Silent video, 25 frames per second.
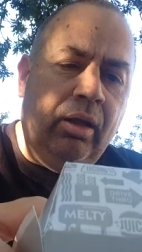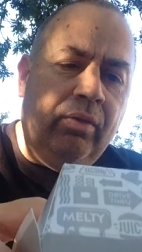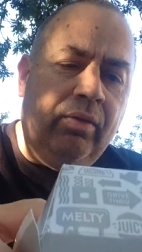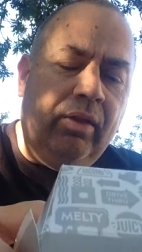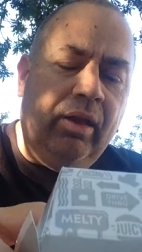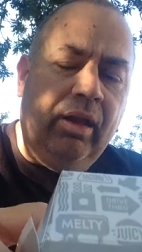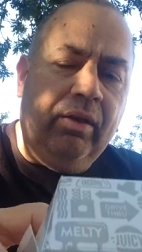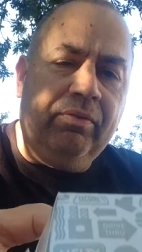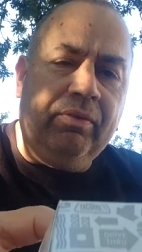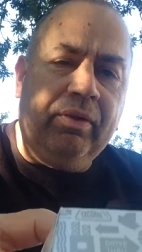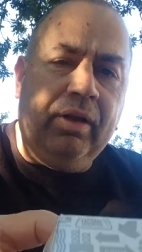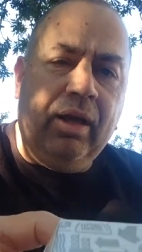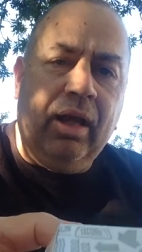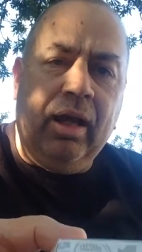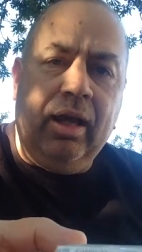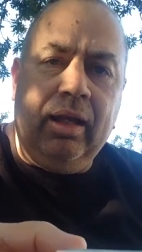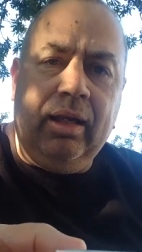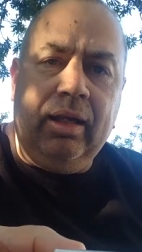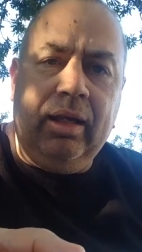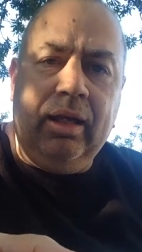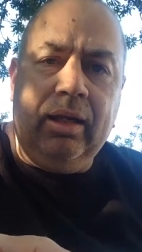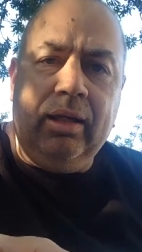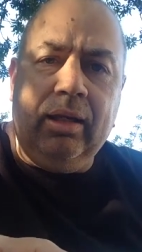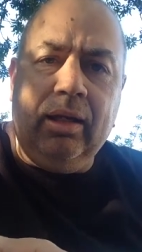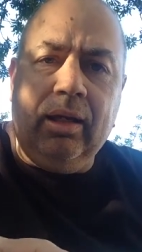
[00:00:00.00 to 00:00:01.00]
They've
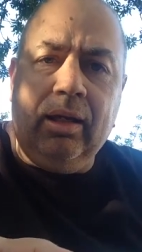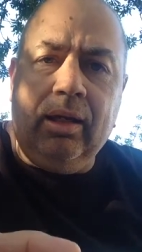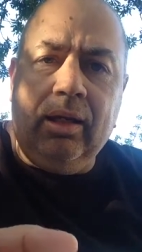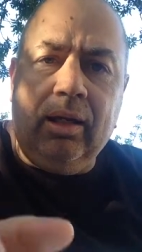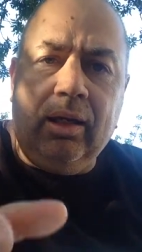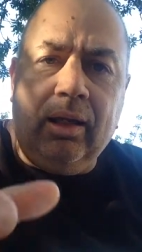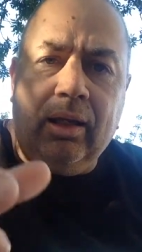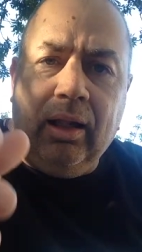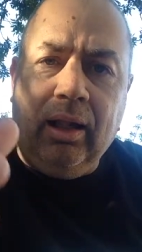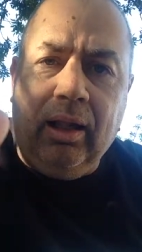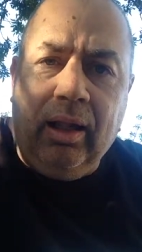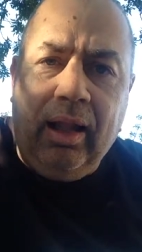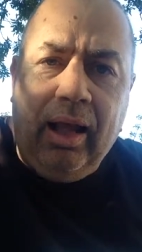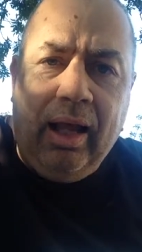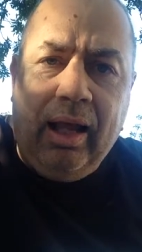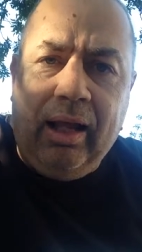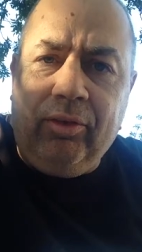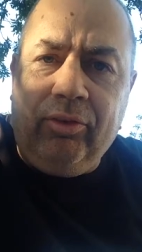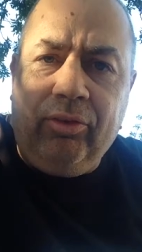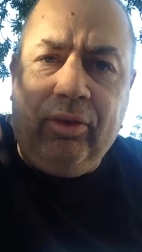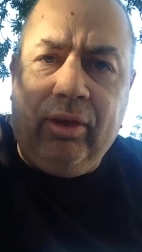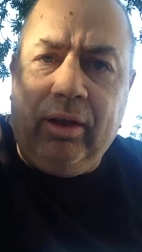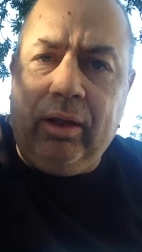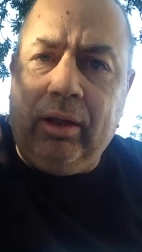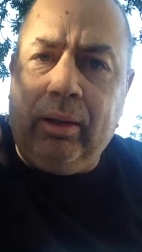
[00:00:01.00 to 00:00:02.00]
got a, uh, a
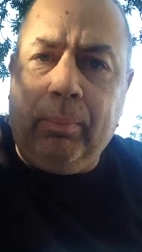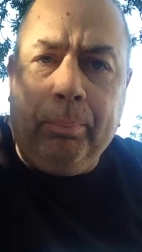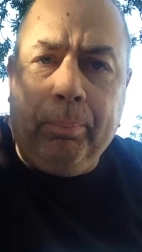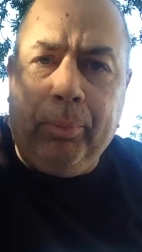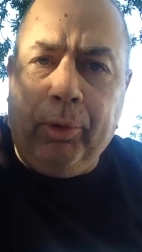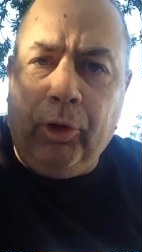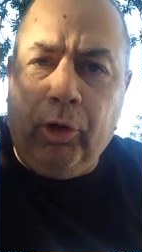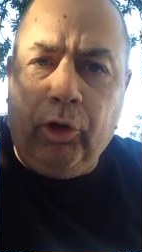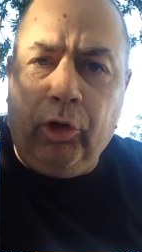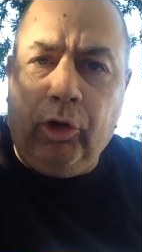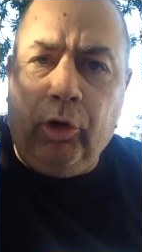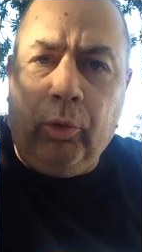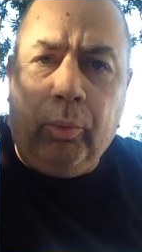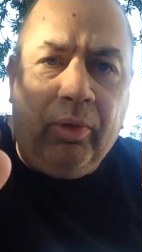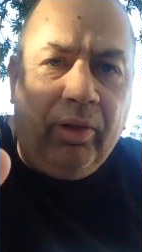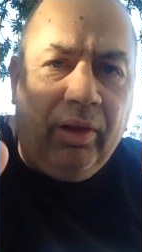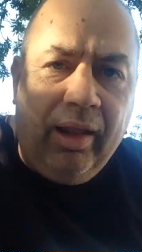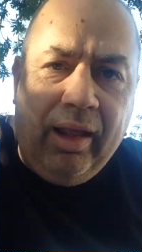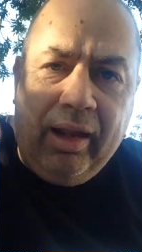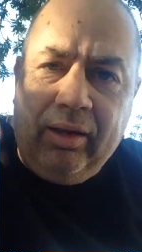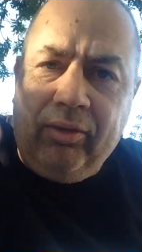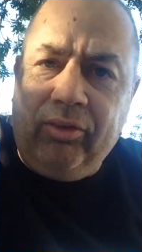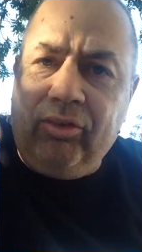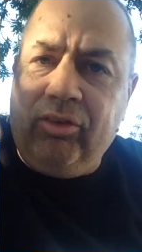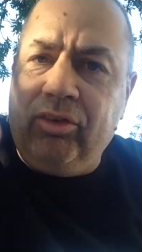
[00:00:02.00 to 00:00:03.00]
classic burger with
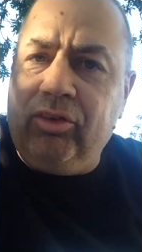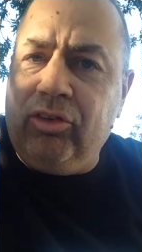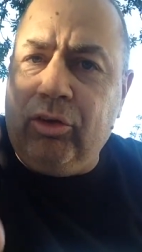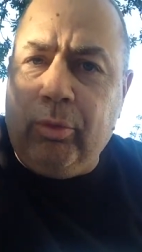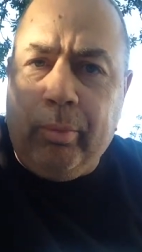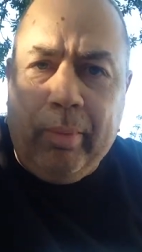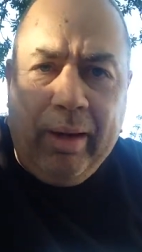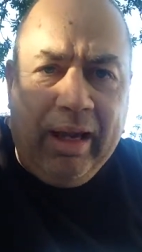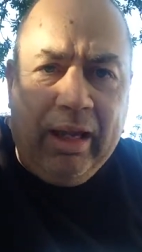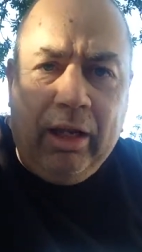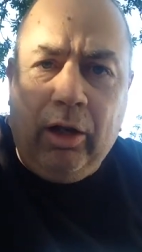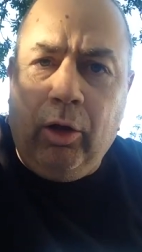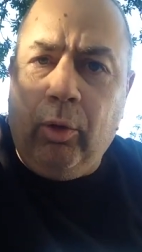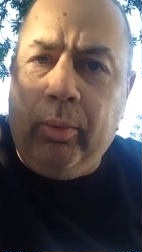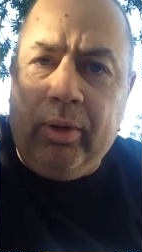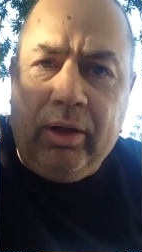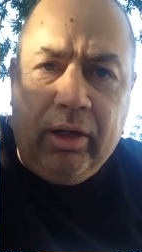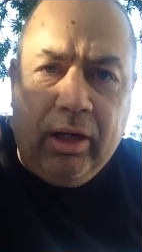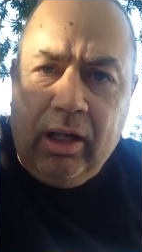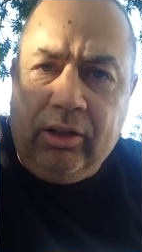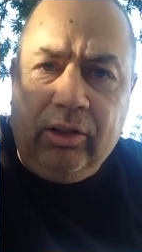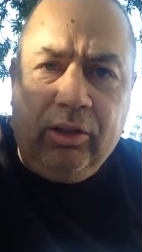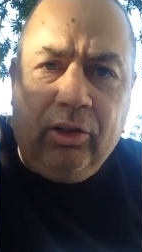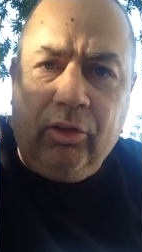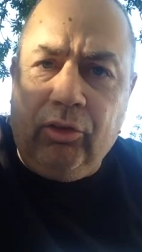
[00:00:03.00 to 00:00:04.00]
lettuce and tomato
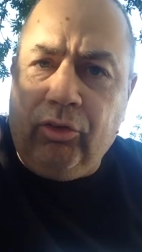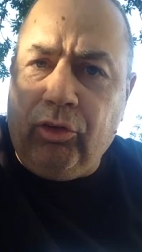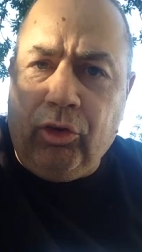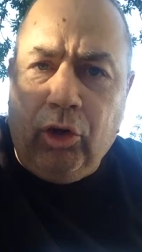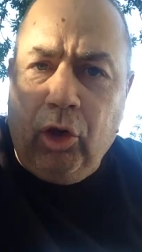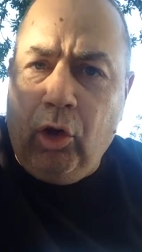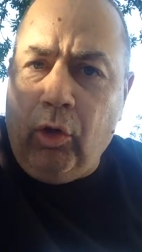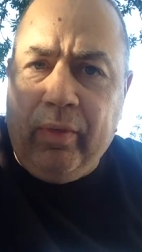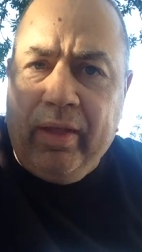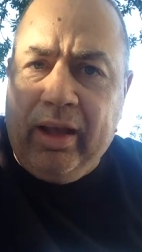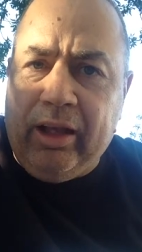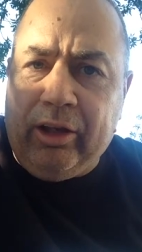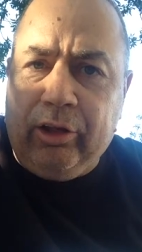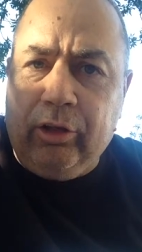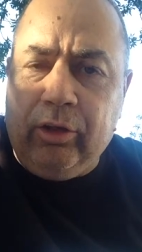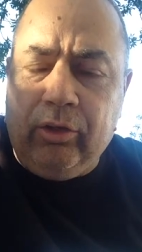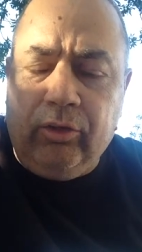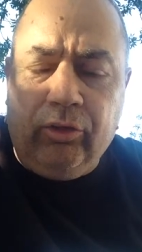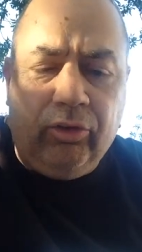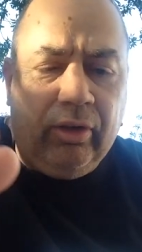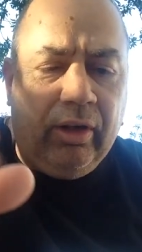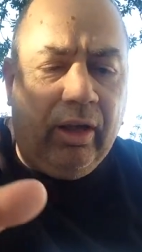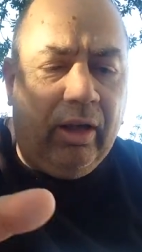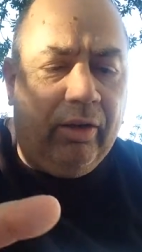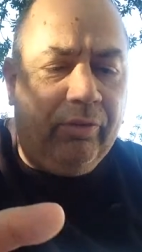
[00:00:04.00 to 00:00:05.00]
and onions and all that
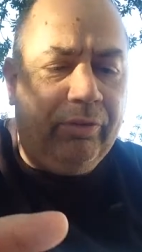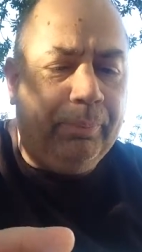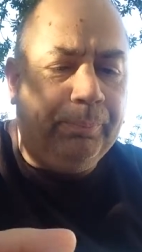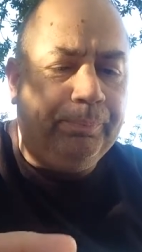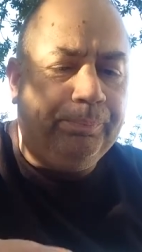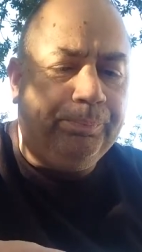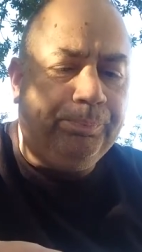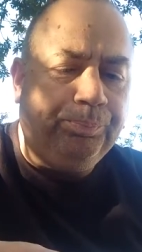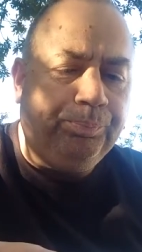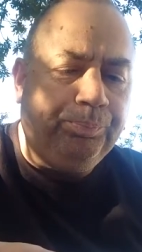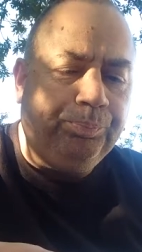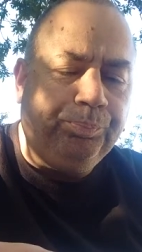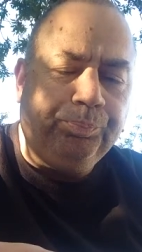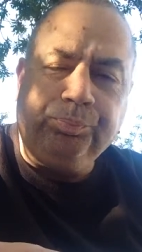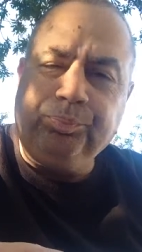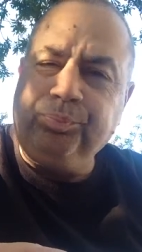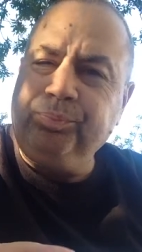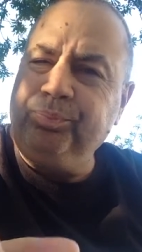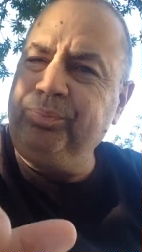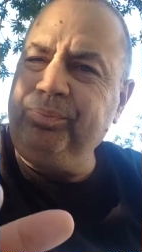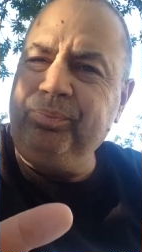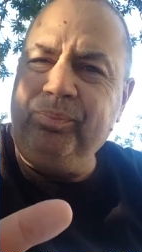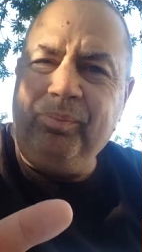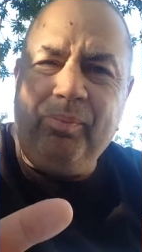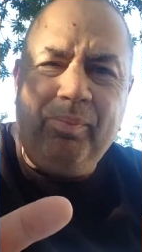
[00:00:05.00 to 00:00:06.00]
good stuff.
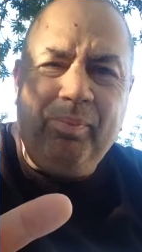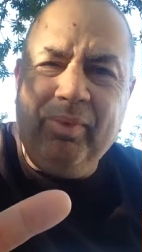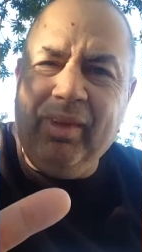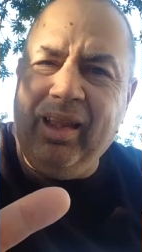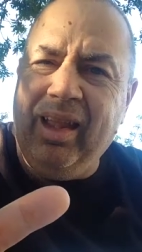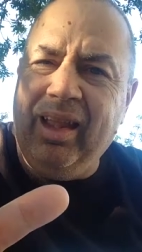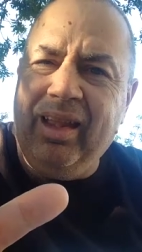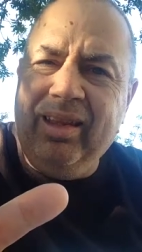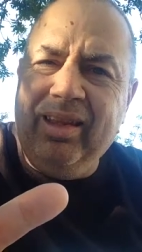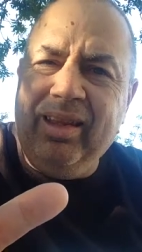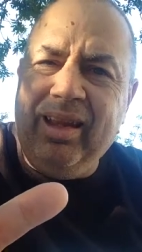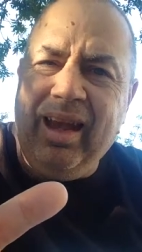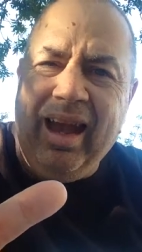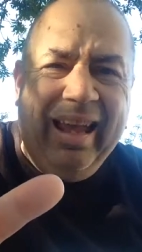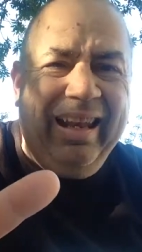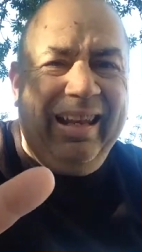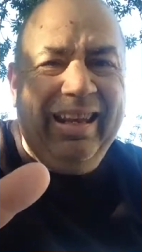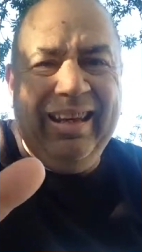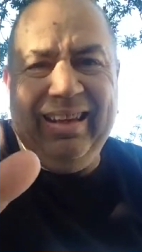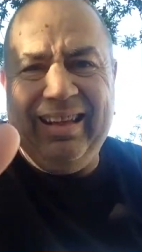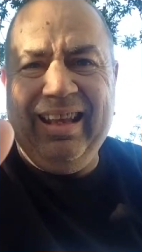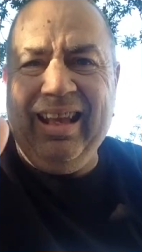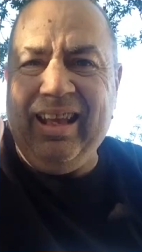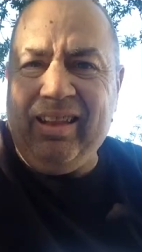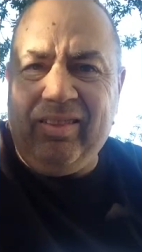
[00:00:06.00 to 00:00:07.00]
I
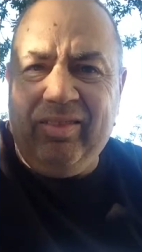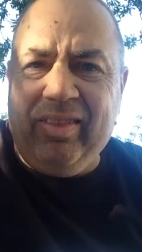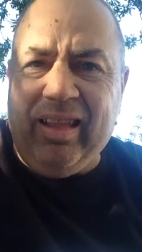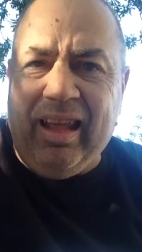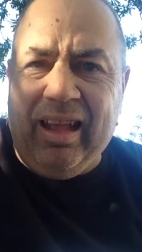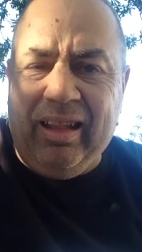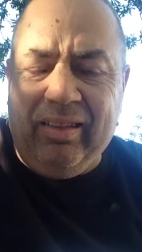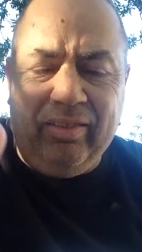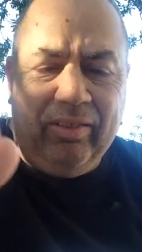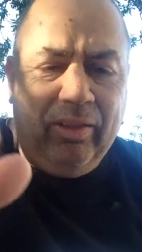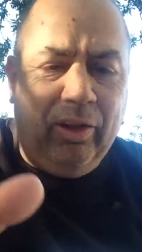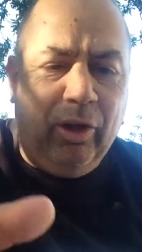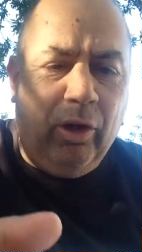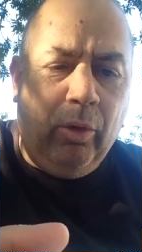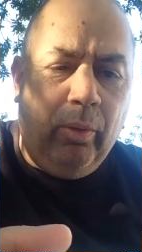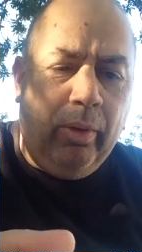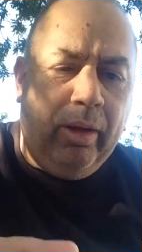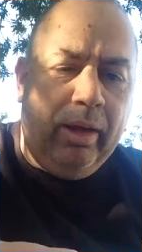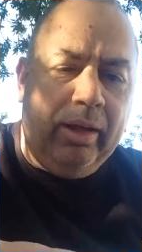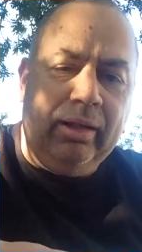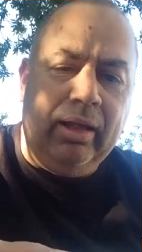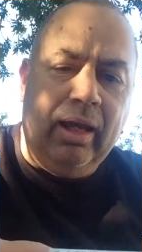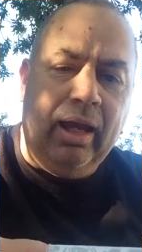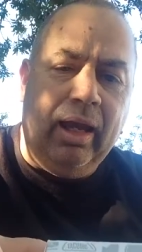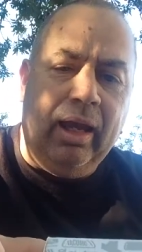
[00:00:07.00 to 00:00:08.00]
didn't get that though.
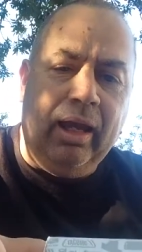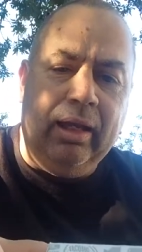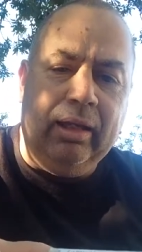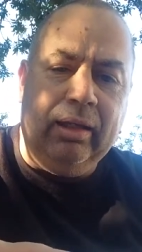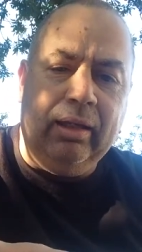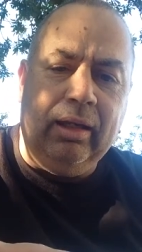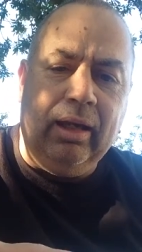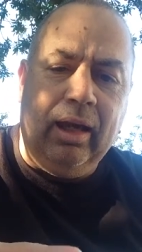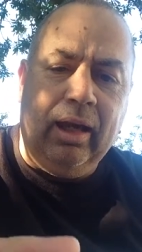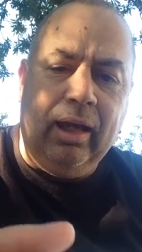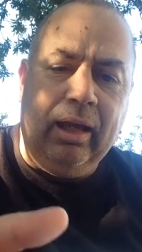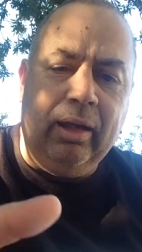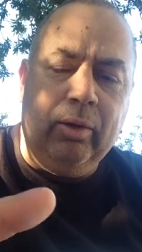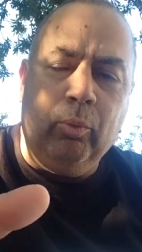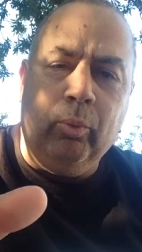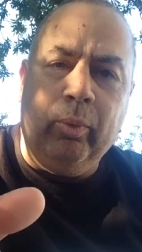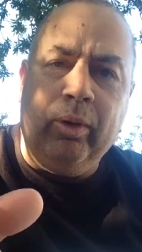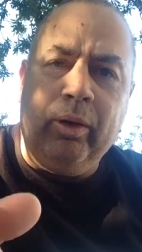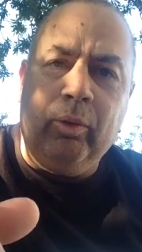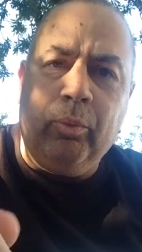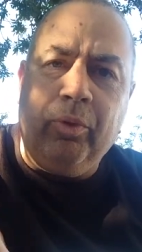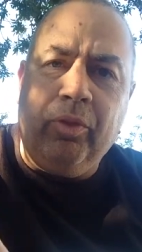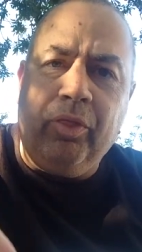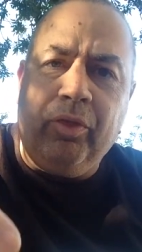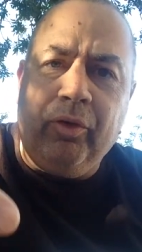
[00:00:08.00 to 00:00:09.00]
I, I, I
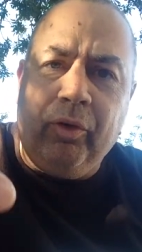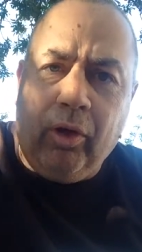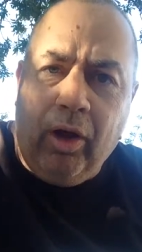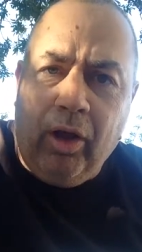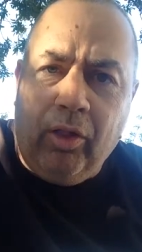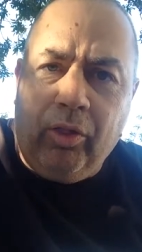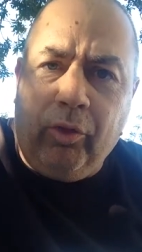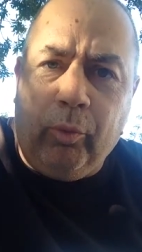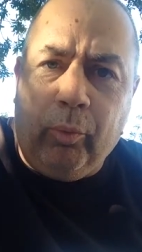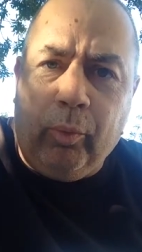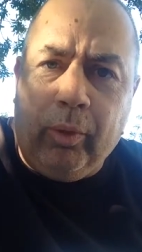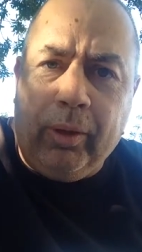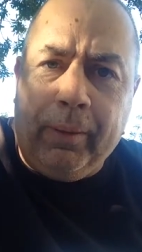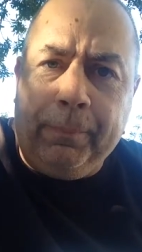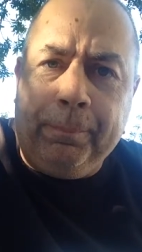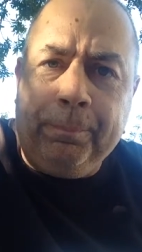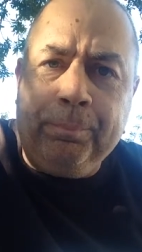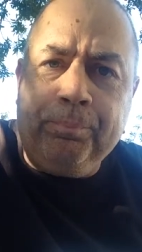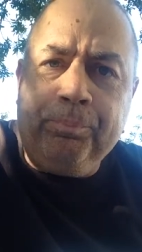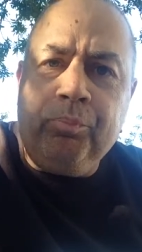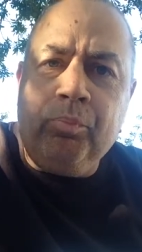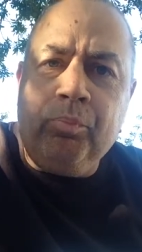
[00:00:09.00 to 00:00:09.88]
went with their other one,